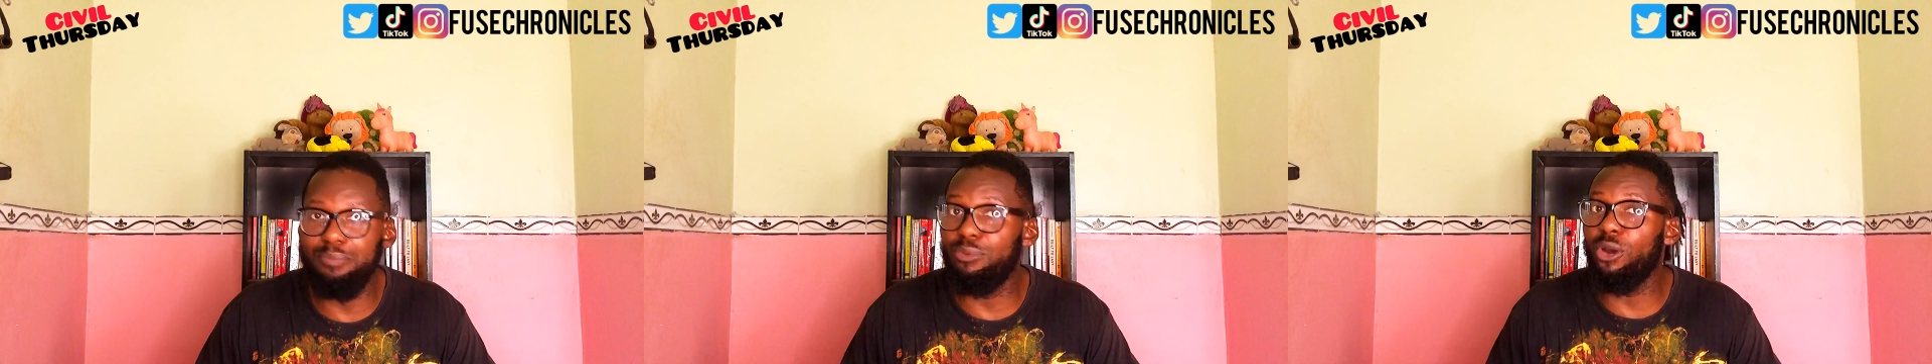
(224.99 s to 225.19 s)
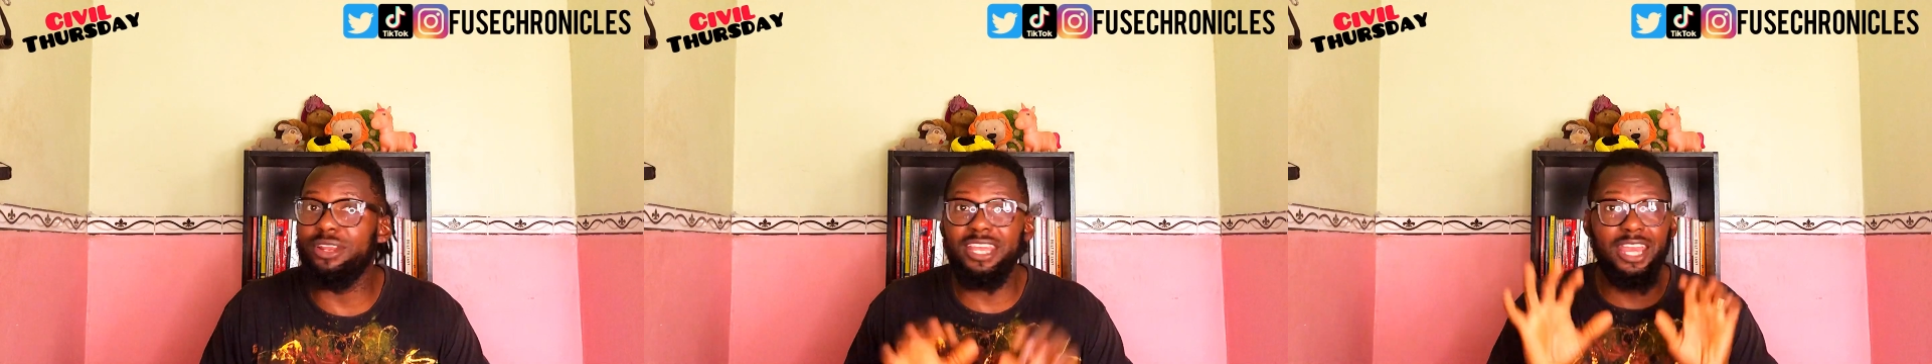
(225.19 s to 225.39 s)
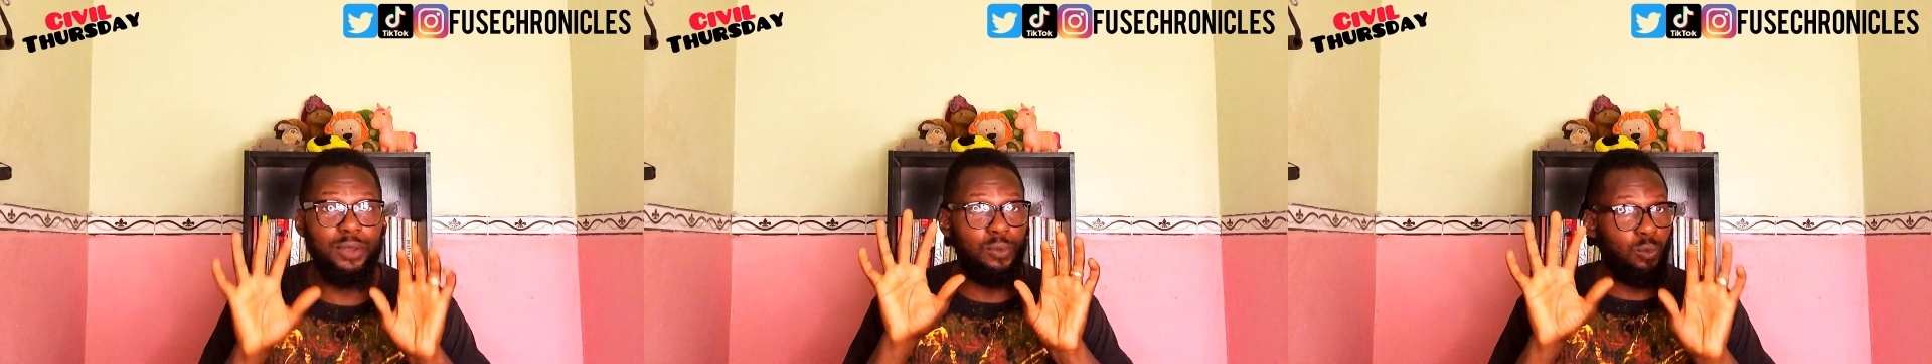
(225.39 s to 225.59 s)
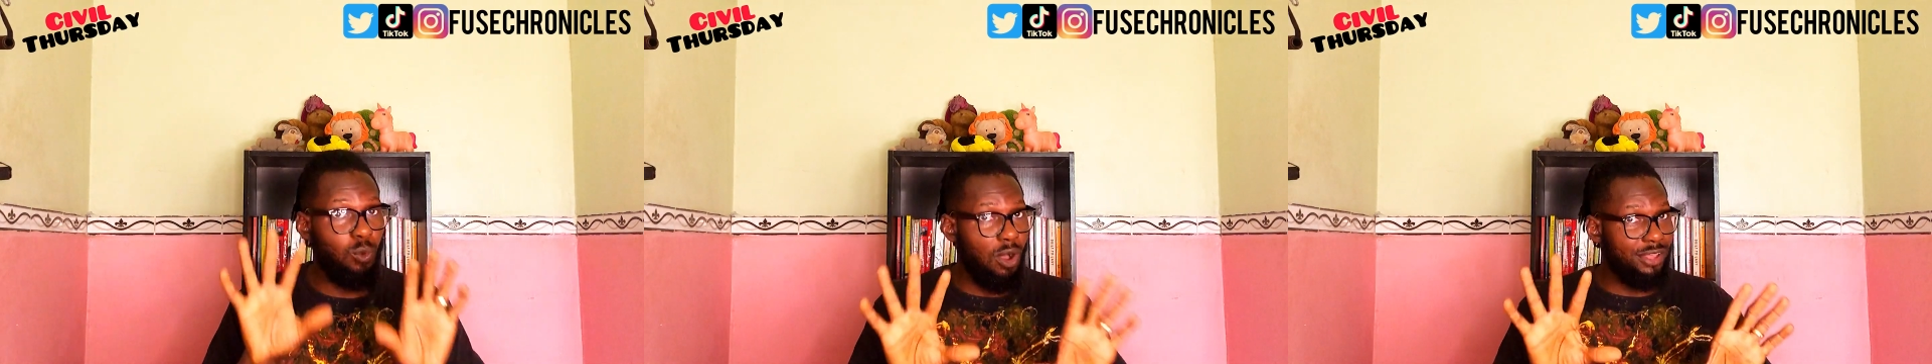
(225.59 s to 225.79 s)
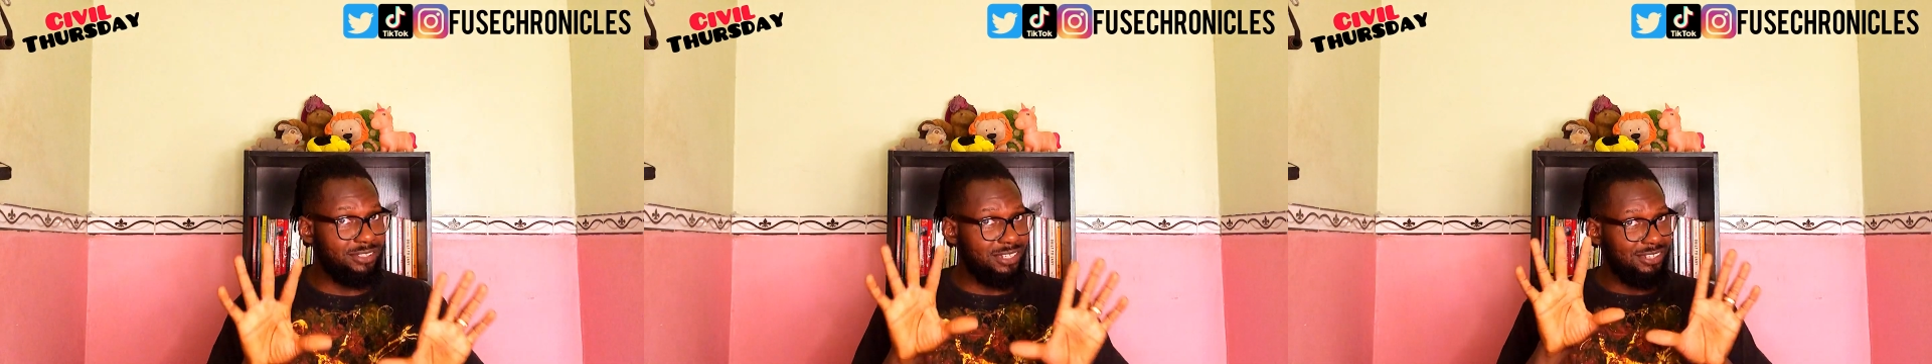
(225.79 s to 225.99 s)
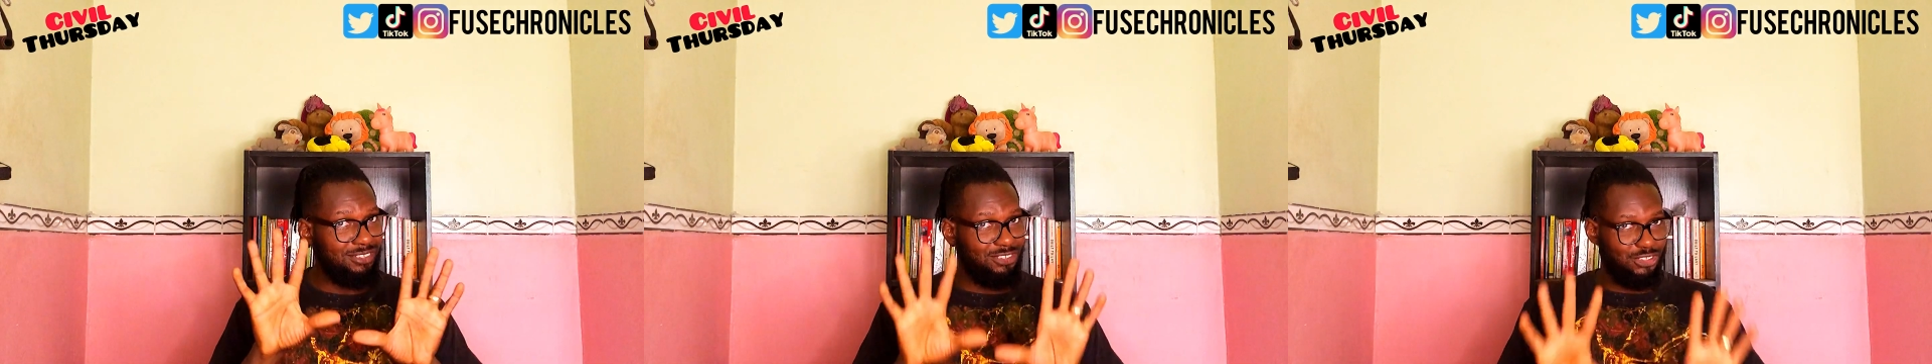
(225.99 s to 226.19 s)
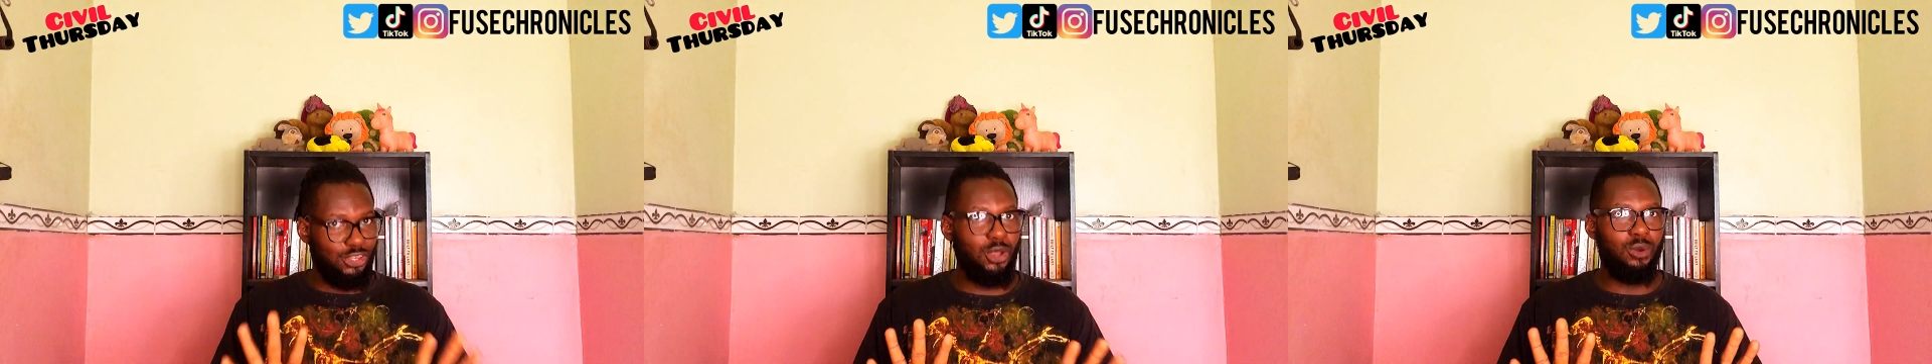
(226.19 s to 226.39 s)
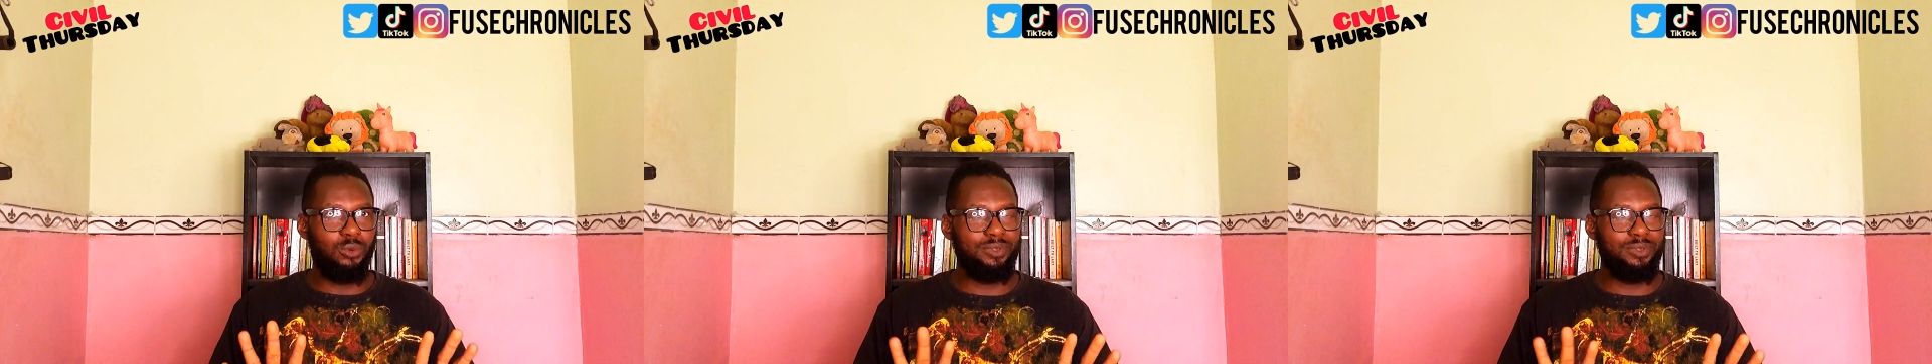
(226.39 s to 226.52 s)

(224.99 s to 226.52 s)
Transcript: But it wasn't so.